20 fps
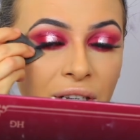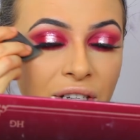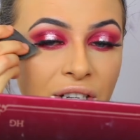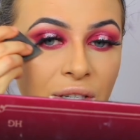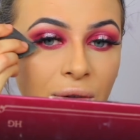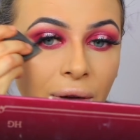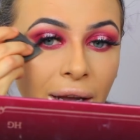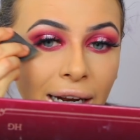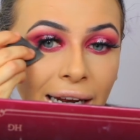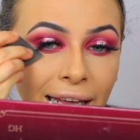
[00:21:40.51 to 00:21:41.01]
in
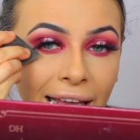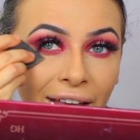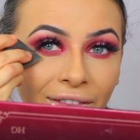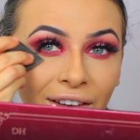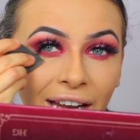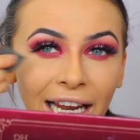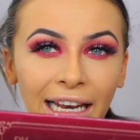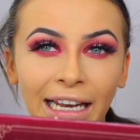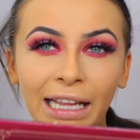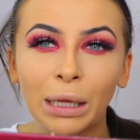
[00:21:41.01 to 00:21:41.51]
just quickly
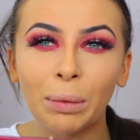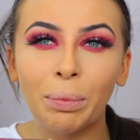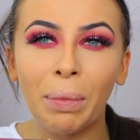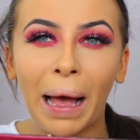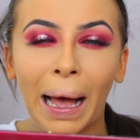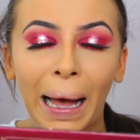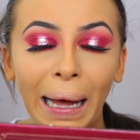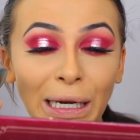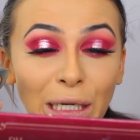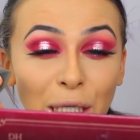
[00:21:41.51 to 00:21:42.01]
giving it a little
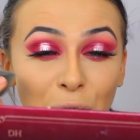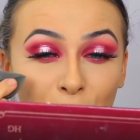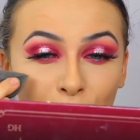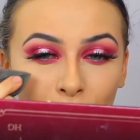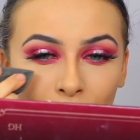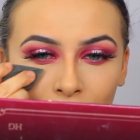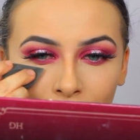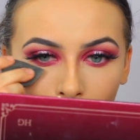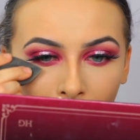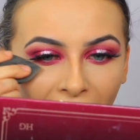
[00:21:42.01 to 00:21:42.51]

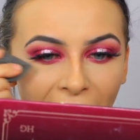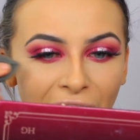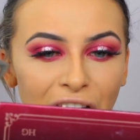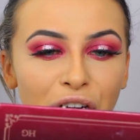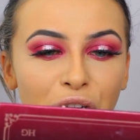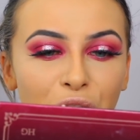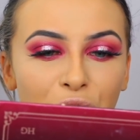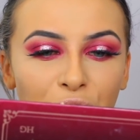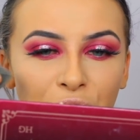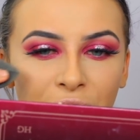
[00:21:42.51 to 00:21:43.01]
patch. Patch.